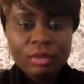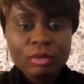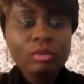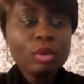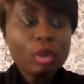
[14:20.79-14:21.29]

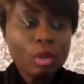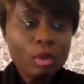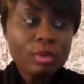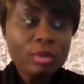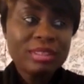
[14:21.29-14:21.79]
to know,
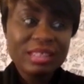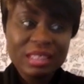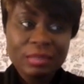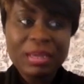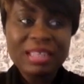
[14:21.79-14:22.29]
oh,
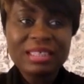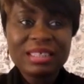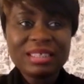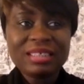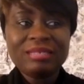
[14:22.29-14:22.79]
this
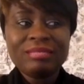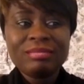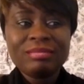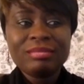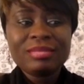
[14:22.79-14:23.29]
person
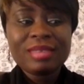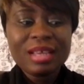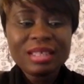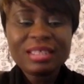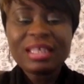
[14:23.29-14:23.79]

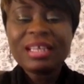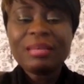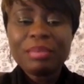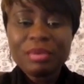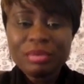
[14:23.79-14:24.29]
is an
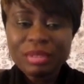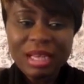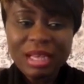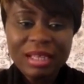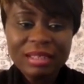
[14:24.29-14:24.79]

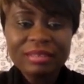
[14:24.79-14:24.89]
abuser,